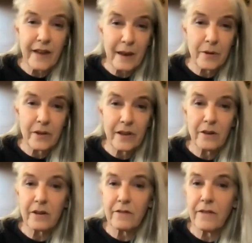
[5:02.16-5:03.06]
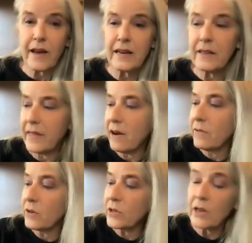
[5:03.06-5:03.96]
Fable, and you can find it there. And
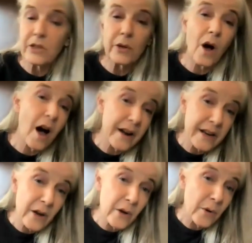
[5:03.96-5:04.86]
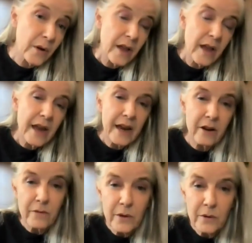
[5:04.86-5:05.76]
there's also audio
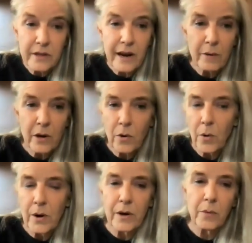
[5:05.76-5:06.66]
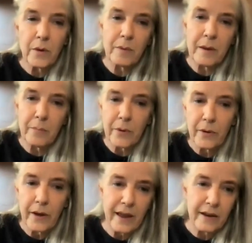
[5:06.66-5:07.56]
interviews that I recorded with
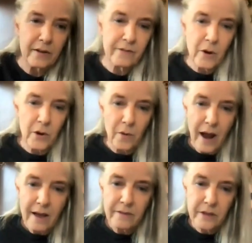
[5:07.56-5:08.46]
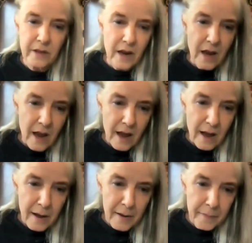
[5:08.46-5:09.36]
people and photographs.
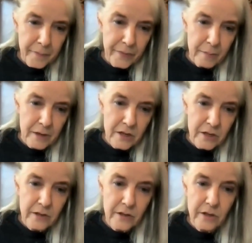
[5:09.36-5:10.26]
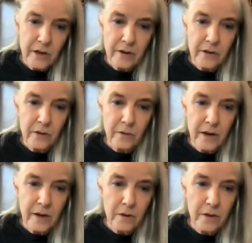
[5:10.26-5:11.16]
Let me just share the
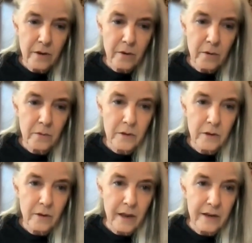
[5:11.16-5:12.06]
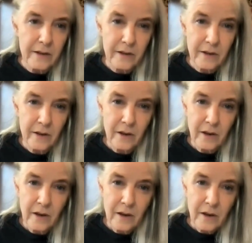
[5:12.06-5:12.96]
screen with you so that
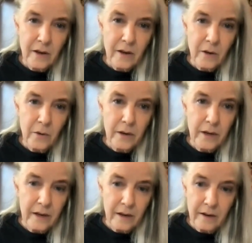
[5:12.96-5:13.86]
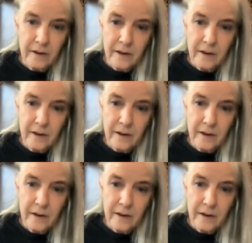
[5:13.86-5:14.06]
you can